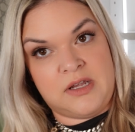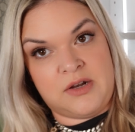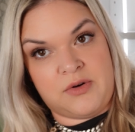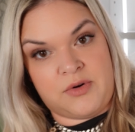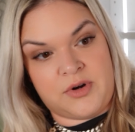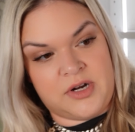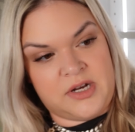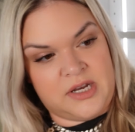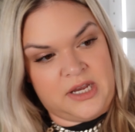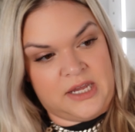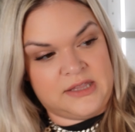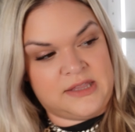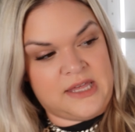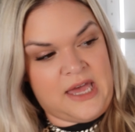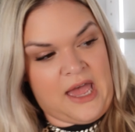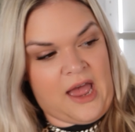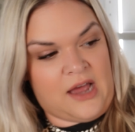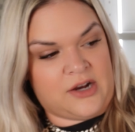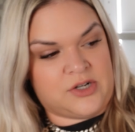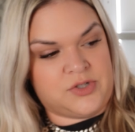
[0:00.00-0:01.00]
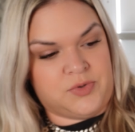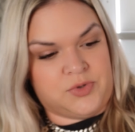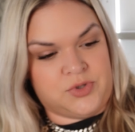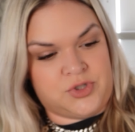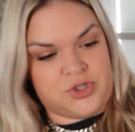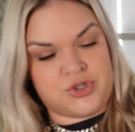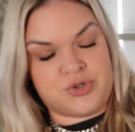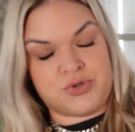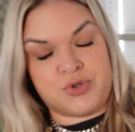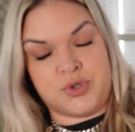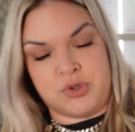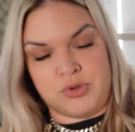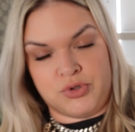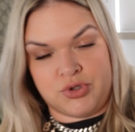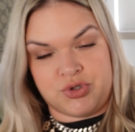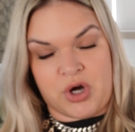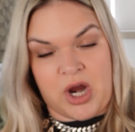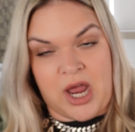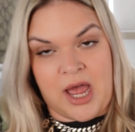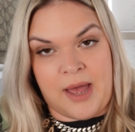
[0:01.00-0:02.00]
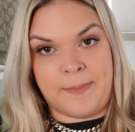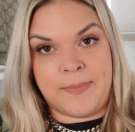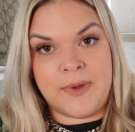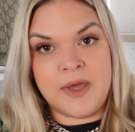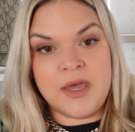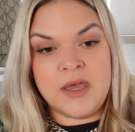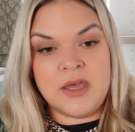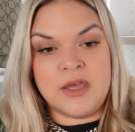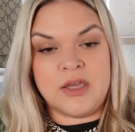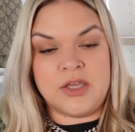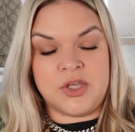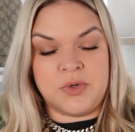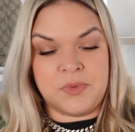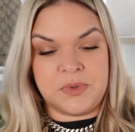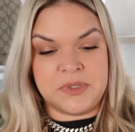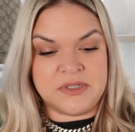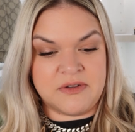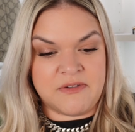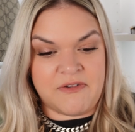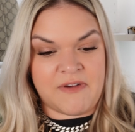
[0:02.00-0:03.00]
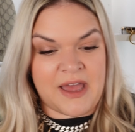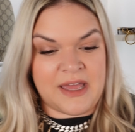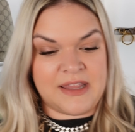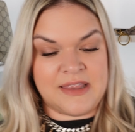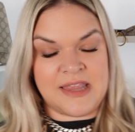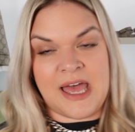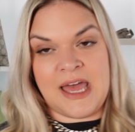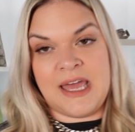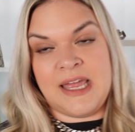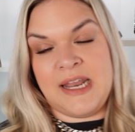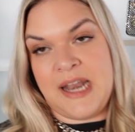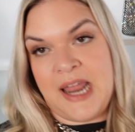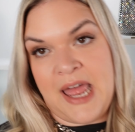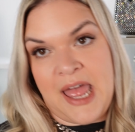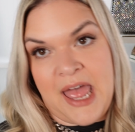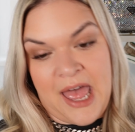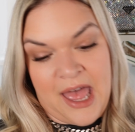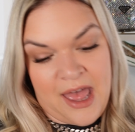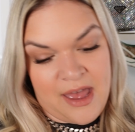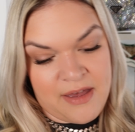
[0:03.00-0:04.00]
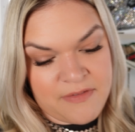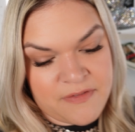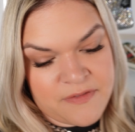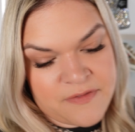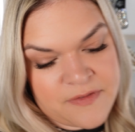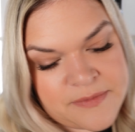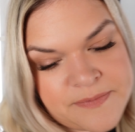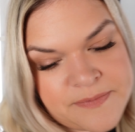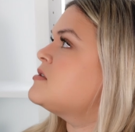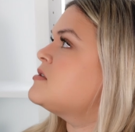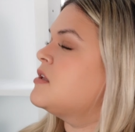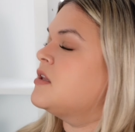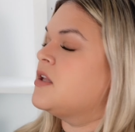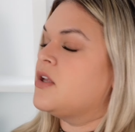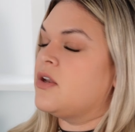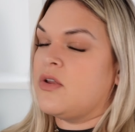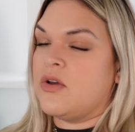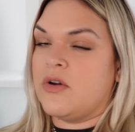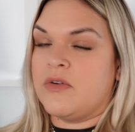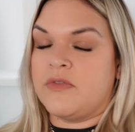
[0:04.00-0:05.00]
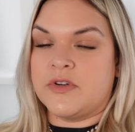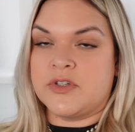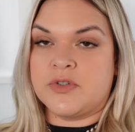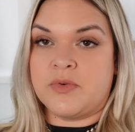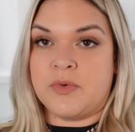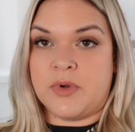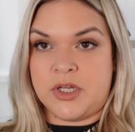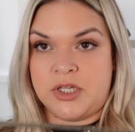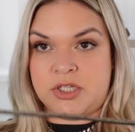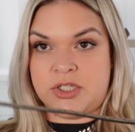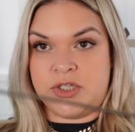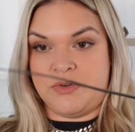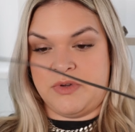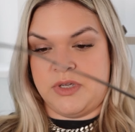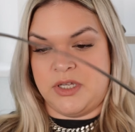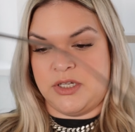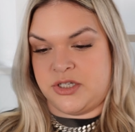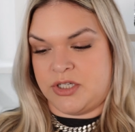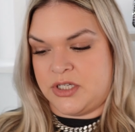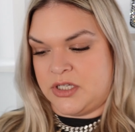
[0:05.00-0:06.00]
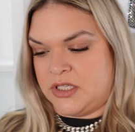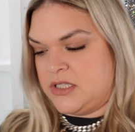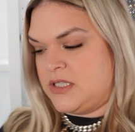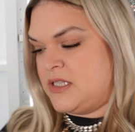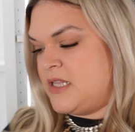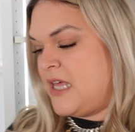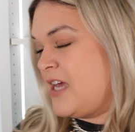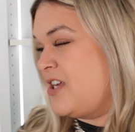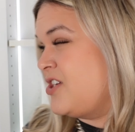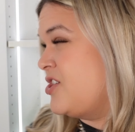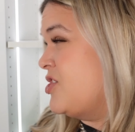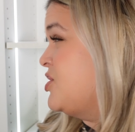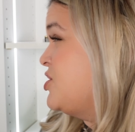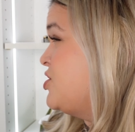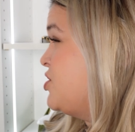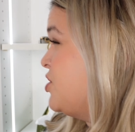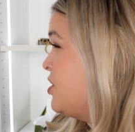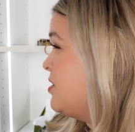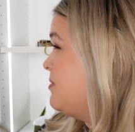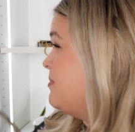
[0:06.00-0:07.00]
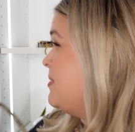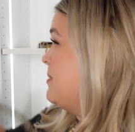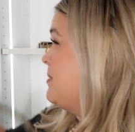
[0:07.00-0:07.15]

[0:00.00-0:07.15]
in order to get the actual true drop, you would divide that in half. a little over twenty-two inches. That should